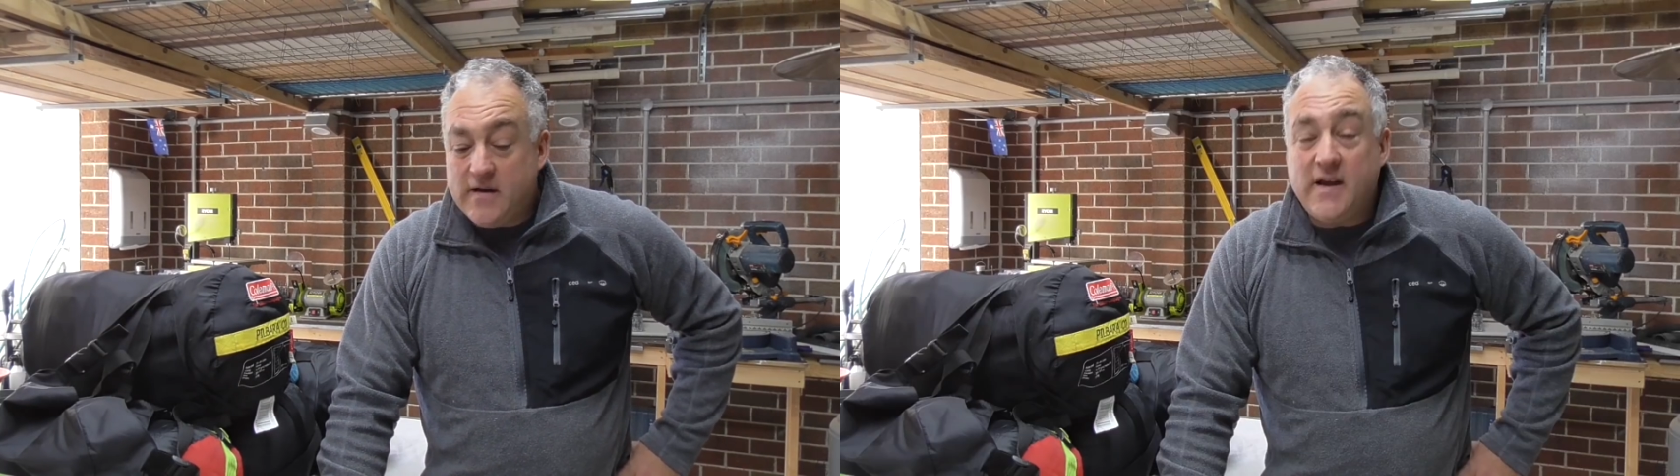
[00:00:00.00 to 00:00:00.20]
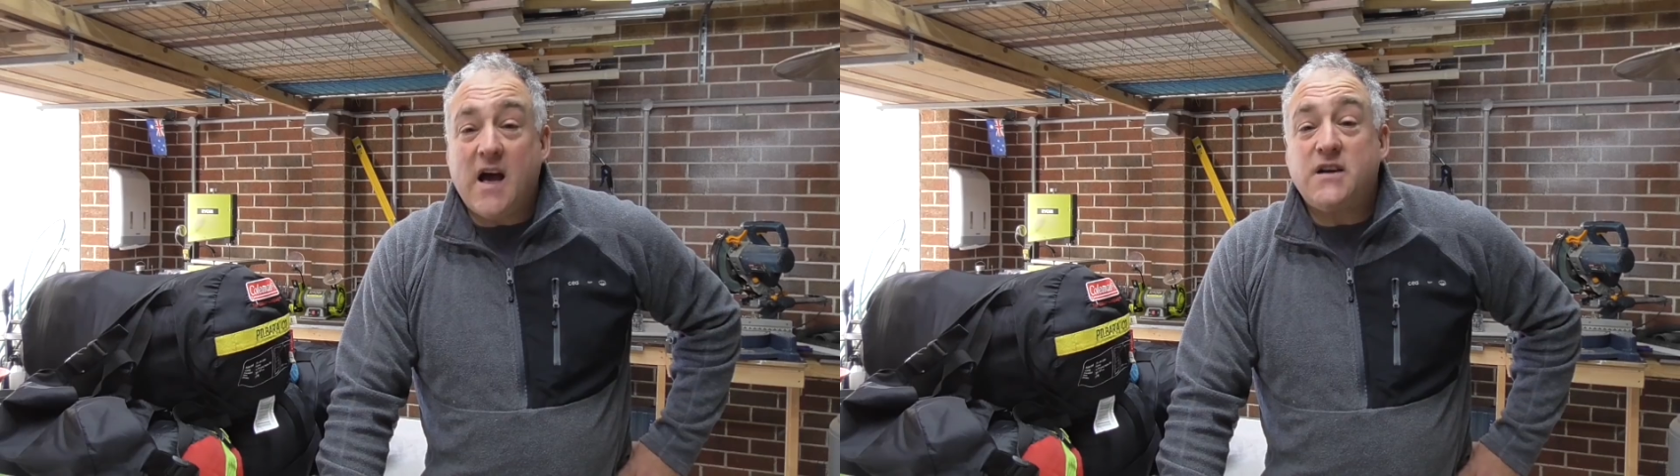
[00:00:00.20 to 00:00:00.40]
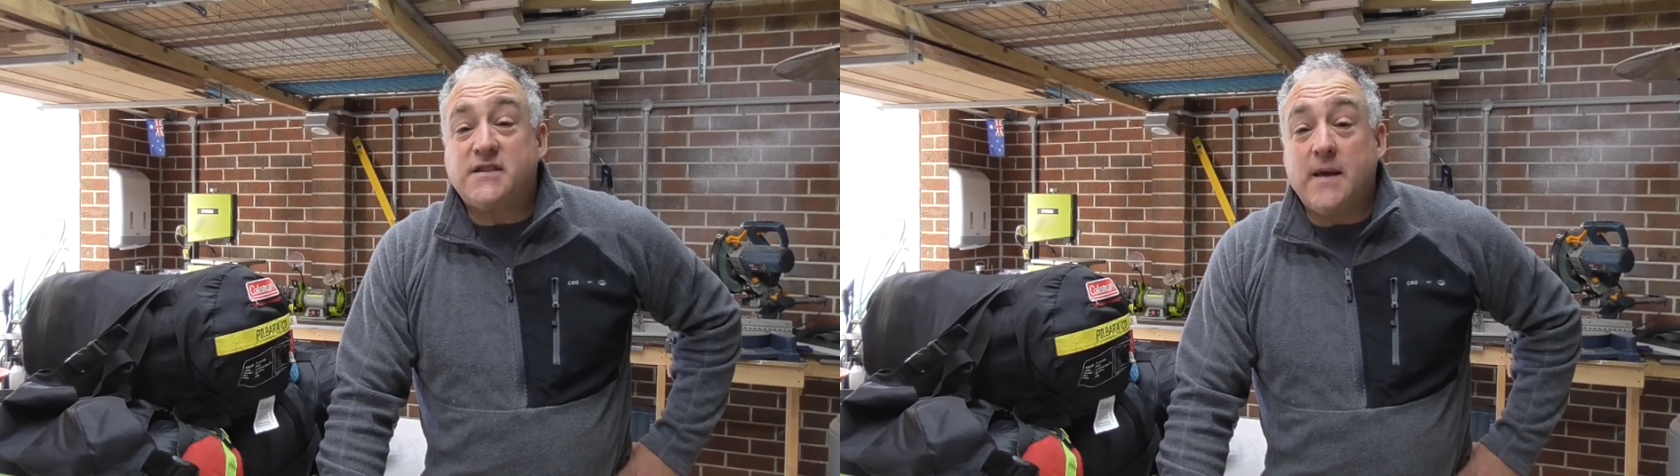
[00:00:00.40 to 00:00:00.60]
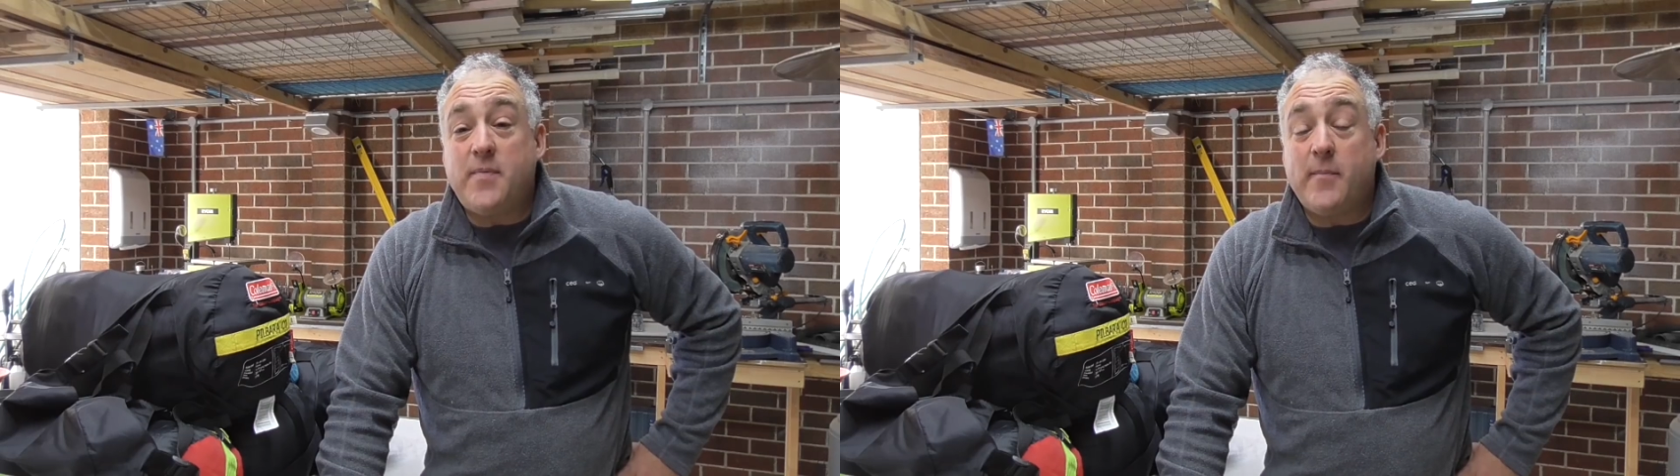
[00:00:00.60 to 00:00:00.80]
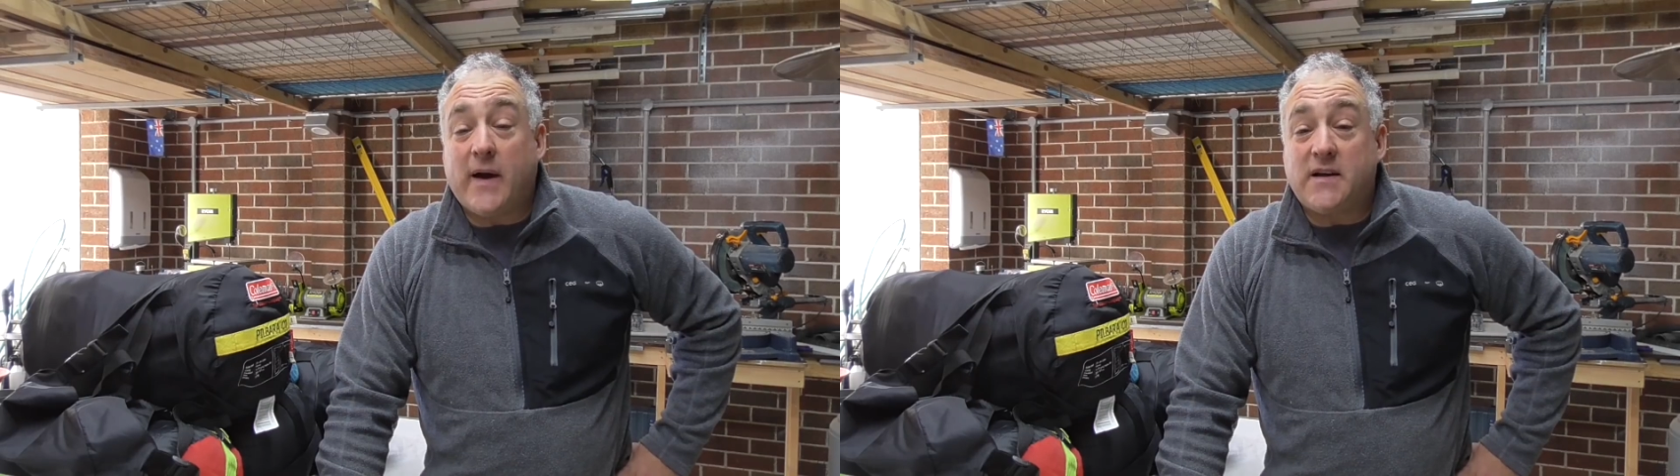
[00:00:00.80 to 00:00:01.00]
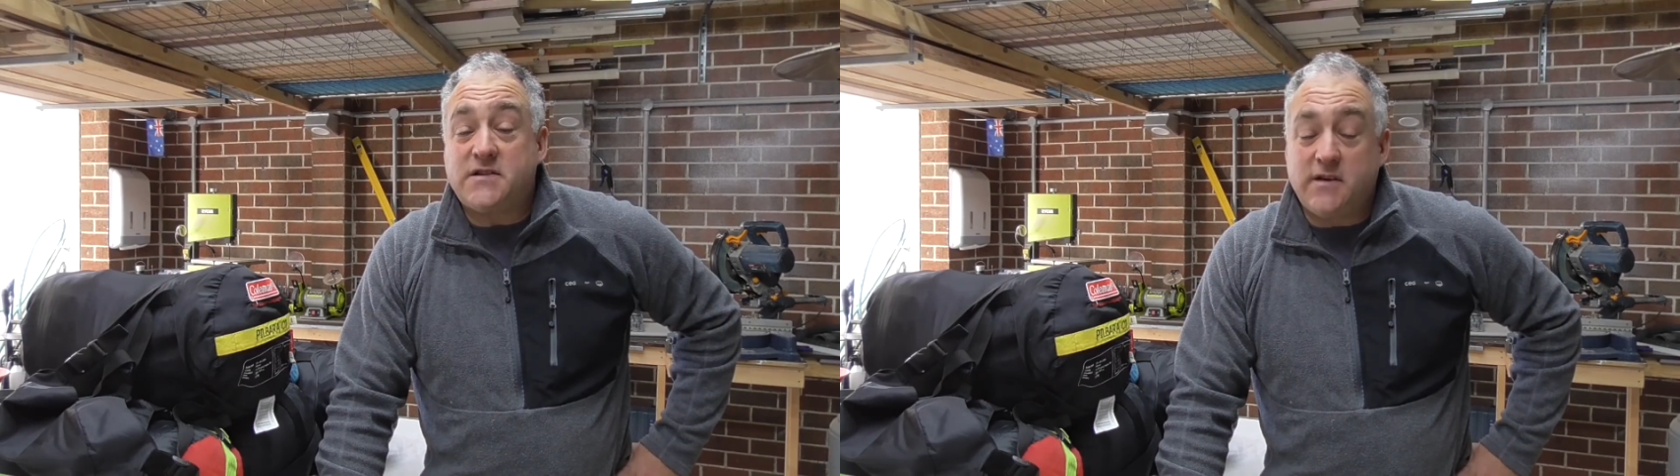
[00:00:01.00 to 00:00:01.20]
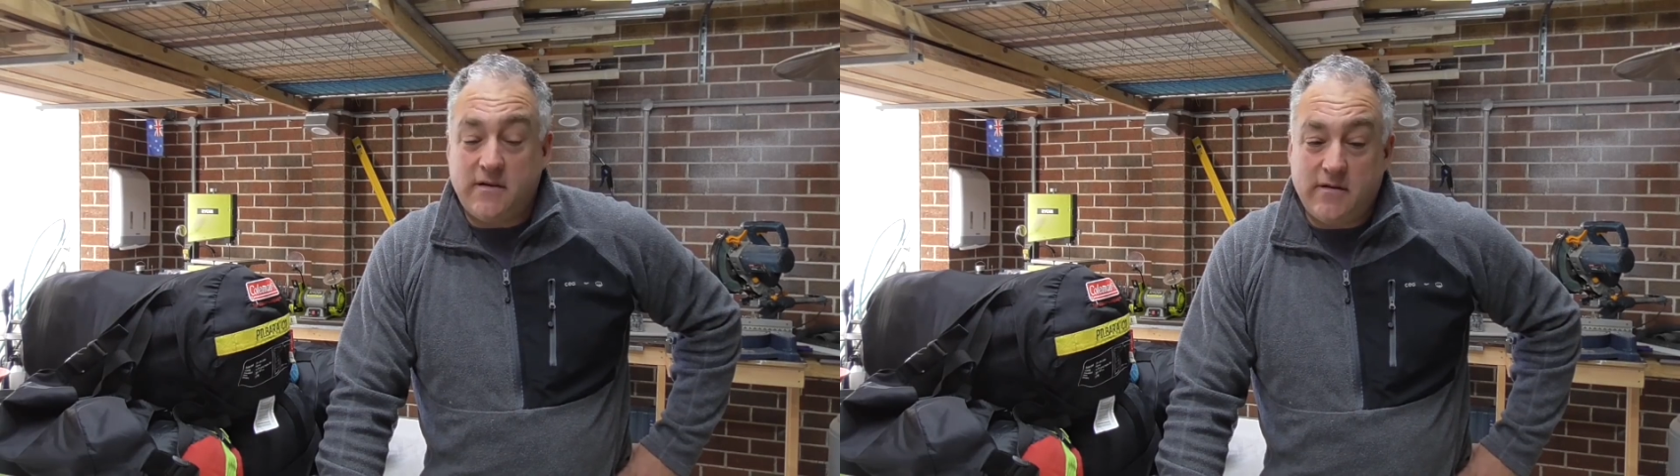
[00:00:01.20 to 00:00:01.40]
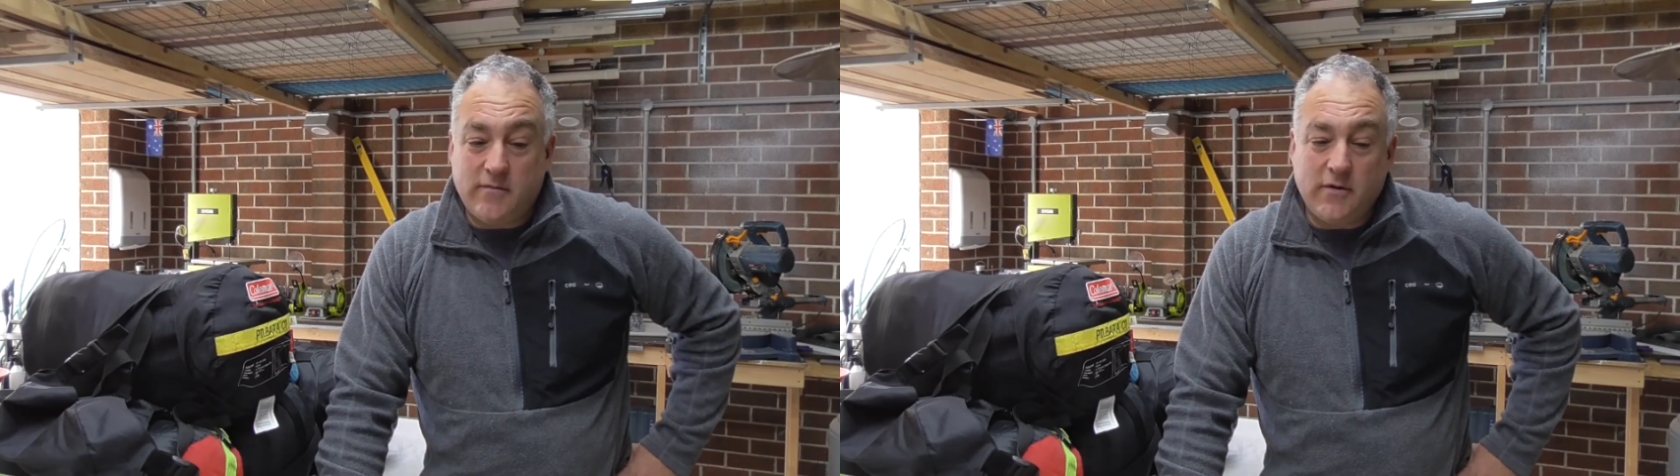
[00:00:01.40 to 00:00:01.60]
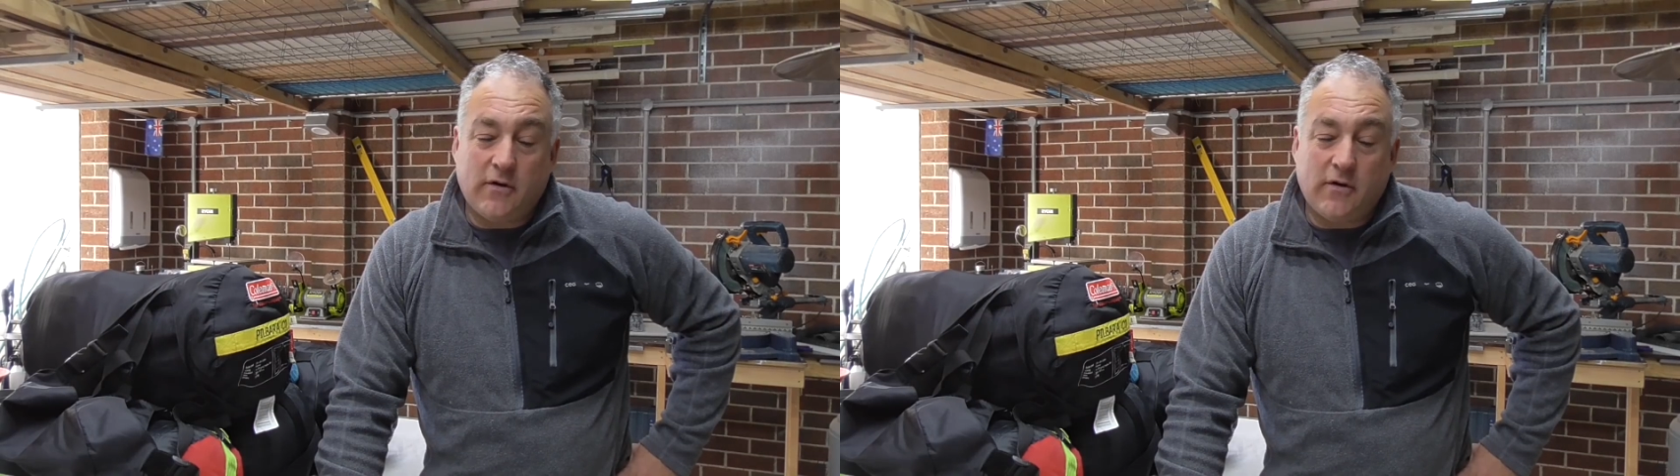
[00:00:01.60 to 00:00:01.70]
Yeah, sleeping bags. We